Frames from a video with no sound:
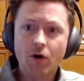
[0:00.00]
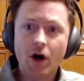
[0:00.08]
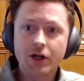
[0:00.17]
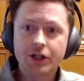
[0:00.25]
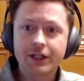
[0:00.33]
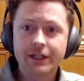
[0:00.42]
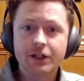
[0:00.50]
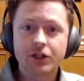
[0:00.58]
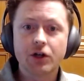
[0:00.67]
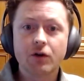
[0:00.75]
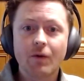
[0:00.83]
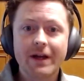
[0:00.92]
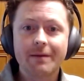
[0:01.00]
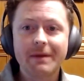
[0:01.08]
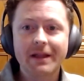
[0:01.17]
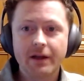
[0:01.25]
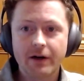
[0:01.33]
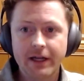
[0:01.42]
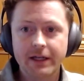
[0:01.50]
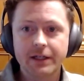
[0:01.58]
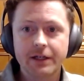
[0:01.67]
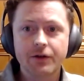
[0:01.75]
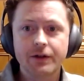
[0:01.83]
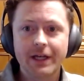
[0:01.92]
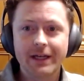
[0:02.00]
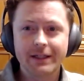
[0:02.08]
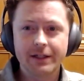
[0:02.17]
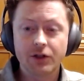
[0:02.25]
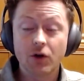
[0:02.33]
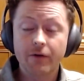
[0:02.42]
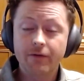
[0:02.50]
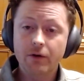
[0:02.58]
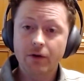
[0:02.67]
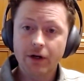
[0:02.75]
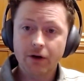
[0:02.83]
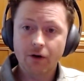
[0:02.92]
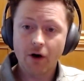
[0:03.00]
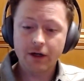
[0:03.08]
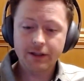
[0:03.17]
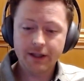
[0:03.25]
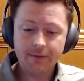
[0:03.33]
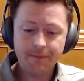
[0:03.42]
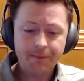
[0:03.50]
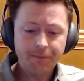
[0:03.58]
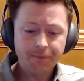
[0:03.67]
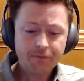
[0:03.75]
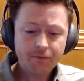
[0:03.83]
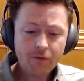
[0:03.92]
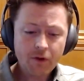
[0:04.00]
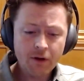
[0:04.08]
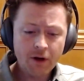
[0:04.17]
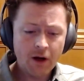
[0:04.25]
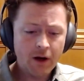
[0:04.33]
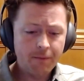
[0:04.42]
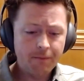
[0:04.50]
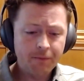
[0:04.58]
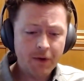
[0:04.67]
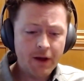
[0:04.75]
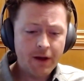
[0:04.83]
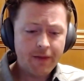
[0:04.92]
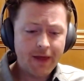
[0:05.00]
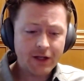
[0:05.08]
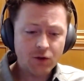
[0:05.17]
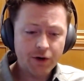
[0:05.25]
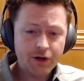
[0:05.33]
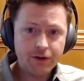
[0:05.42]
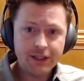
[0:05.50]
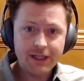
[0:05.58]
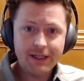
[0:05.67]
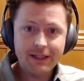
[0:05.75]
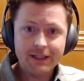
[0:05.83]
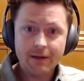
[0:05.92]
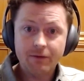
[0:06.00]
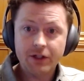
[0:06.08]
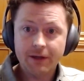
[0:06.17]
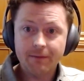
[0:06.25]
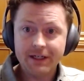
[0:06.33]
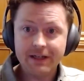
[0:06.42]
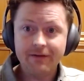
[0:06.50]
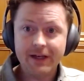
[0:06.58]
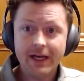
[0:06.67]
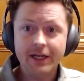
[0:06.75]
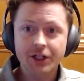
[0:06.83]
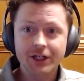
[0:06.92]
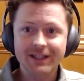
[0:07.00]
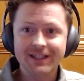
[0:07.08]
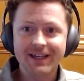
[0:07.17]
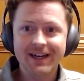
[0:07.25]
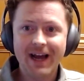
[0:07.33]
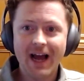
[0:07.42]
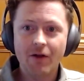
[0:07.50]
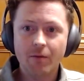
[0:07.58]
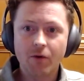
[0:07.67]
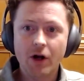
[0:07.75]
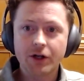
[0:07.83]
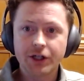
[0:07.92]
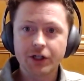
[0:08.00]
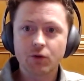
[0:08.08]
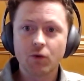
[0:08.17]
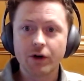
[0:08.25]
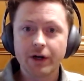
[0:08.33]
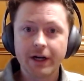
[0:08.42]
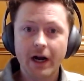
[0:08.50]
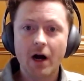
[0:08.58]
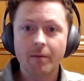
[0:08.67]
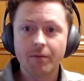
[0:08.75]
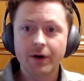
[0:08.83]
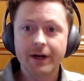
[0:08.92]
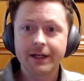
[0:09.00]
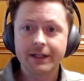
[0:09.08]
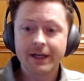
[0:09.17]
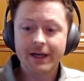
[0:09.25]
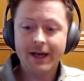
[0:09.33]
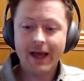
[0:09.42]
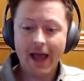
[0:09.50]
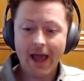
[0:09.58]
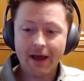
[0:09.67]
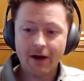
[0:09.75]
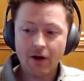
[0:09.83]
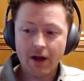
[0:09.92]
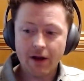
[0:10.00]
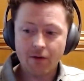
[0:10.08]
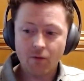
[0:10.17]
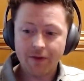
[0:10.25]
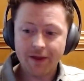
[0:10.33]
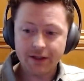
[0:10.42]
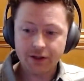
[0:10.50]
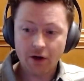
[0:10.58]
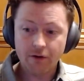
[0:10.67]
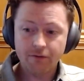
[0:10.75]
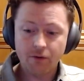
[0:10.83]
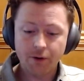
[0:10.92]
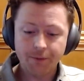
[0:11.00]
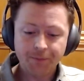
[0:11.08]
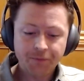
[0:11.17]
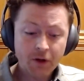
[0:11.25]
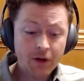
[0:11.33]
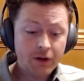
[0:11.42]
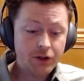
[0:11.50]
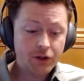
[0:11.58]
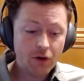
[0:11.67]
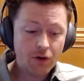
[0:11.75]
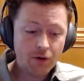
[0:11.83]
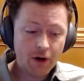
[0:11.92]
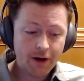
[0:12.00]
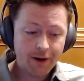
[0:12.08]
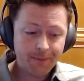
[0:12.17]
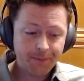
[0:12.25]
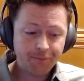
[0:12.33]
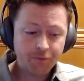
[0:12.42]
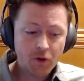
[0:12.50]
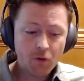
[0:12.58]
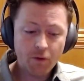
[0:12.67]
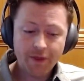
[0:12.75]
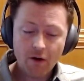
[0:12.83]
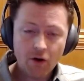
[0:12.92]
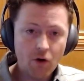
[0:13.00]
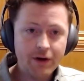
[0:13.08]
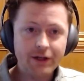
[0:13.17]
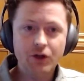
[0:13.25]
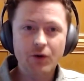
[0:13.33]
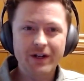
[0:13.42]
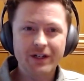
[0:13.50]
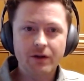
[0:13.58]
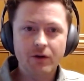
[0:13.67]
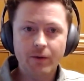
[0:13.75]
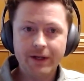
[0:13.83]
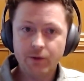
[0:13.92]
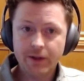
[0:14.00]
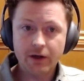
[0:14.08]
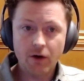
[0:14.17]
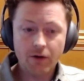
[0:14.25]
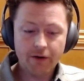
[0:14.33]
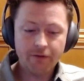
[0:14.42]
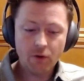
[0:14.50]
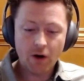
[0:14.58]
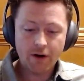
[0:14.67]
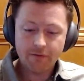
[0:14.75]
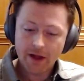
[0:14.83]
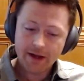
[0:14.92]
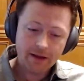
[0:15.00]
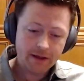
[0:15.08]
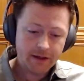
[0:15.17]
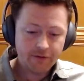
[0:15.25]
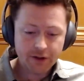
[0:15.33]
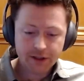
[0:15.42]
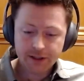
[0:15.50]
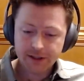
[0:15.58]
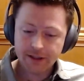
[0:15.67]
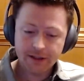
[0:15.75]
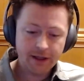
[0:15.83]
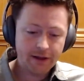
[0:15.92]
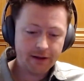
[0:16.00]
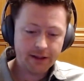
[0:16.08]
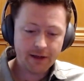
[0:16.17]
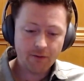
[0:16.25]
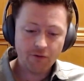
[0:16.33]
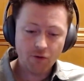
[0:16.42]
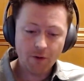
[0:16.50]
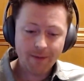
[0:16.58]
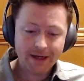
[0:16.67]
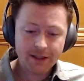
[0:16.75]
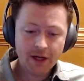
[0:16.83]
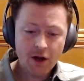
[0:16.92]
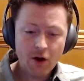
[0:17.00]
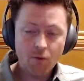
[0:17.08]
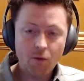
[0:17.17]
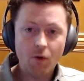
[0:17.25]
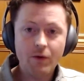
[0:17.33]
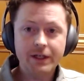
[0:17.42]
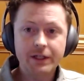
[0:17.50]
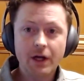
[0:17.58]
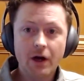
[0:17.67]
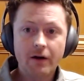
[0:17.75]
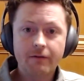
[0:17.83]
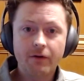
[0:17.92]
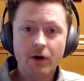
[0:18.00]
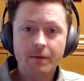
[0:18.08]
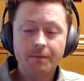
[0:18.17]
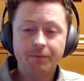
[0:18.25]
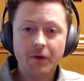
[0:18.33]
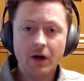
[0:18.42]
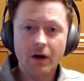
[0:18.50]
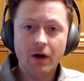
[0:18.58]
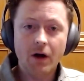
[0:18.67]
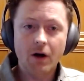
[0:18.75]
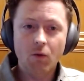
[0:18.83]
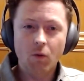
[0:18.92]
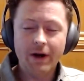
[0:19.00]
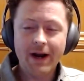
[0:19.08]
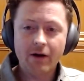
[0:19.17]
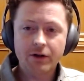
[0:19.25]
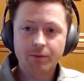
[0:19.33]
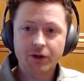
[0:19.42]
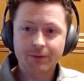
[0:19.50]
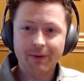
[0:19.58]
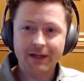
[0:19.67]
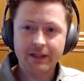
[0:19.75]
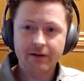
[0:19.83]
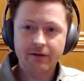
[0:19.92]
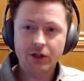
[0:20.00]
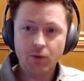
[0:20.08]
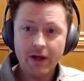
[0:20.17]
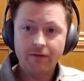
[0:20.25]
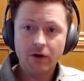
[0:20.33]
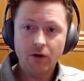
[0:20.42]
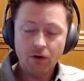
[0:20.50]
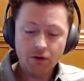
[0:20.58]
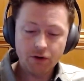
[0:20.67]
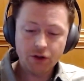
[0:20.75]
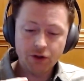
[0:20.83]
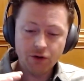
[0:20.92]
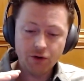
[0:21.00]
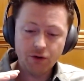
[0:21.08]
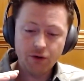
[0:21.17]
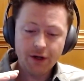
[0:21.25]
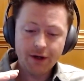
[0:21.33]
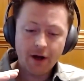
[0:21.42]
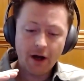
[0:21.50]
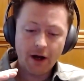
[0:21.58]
the project in a certain way to meet their needs and use cases. So if you look across them, that's where you see some deviations in how the projects work and operate and what they solve for. So without going too into the weeds, we can go there if you want, of like the differences in the table formats. What we saw from a Onehouse perspective, because we have a goal to